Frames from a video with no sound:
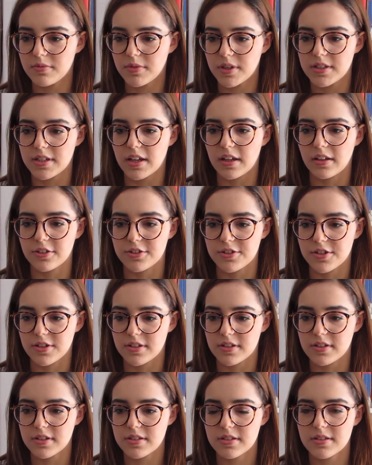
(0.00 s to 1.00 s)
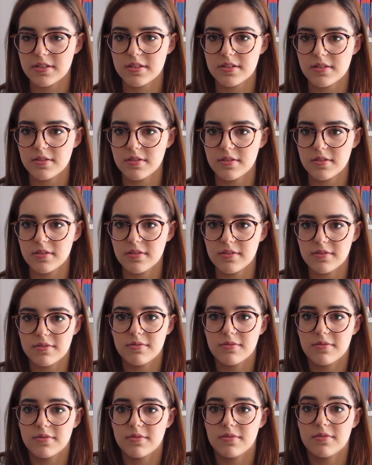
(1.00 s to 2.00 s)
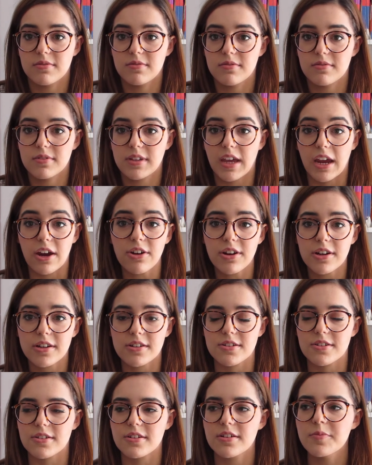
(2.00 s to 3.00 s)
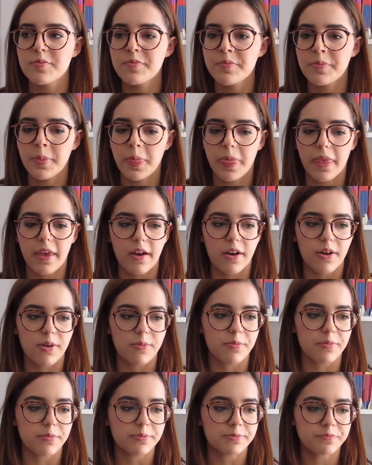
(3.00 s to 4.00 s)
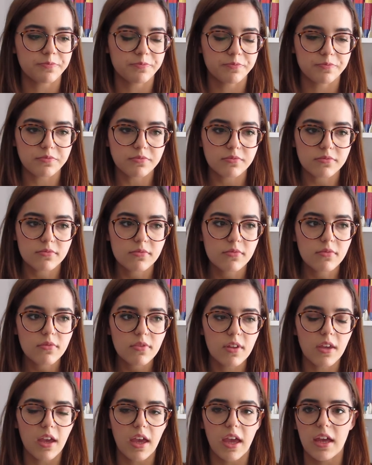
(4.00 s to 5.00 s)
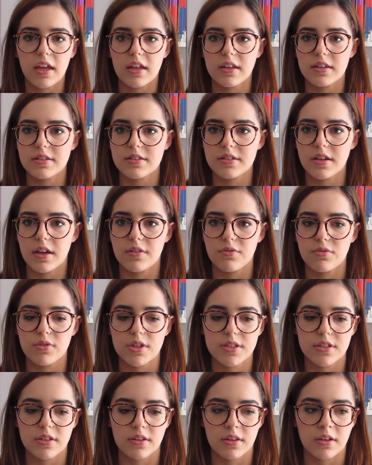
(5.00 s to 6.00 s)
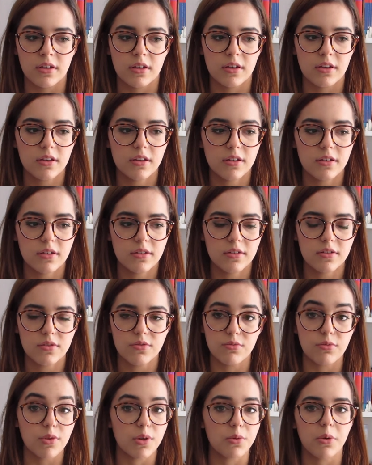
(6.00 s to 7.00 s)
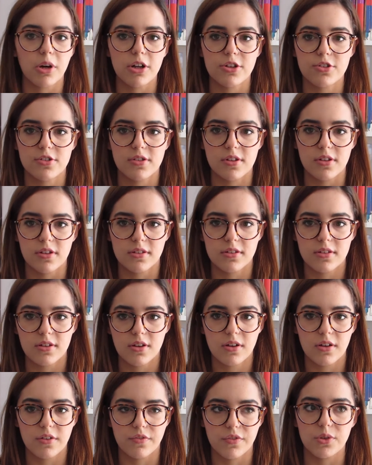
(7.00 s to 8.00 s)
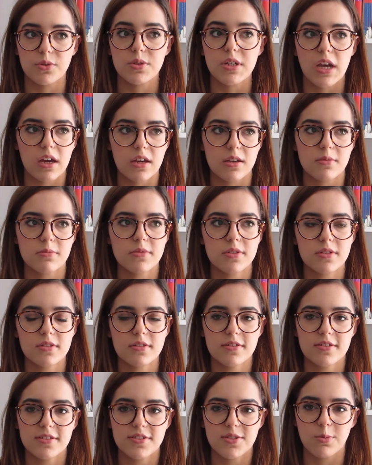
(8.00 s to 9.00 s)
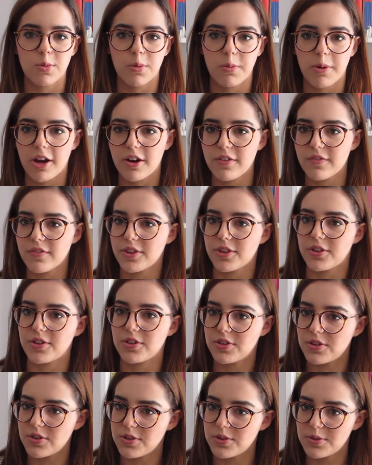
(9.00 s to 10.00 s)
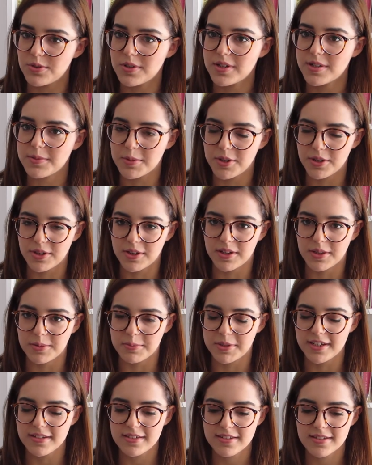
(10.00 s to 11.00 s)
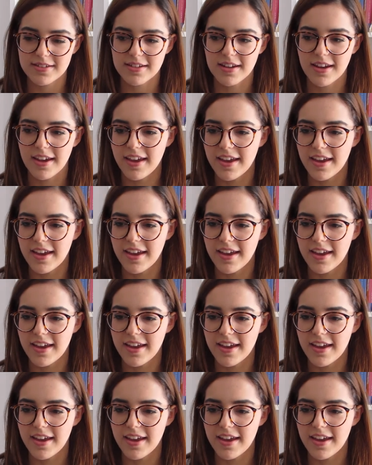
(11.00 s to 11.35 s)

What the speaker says: intelligent character. And I've recently rewatched it a few times to prepare for the new Beauty and the Beast,